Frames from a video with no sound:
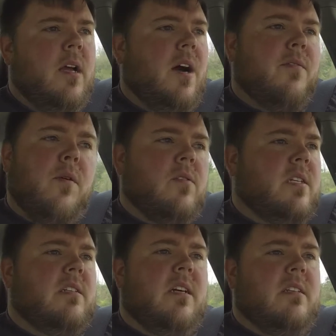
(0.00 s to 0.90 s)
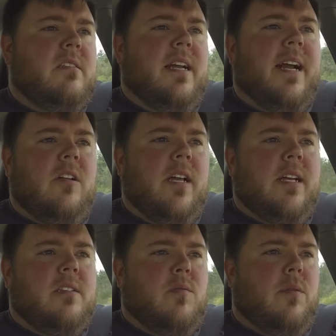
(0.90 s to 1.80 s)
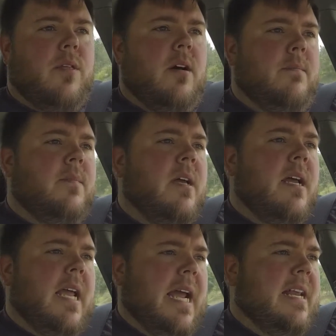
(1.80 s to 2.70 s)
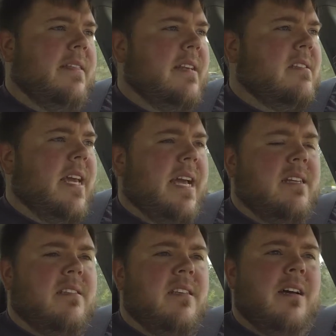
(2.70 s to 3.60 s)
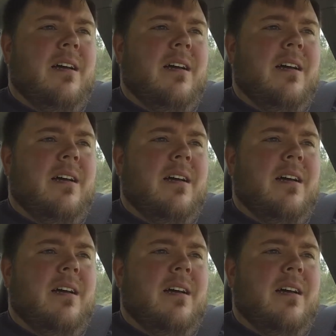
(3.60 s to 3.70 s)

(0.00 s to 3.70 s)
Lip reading: of course it's going to stick out like a sore thumb. And in this case,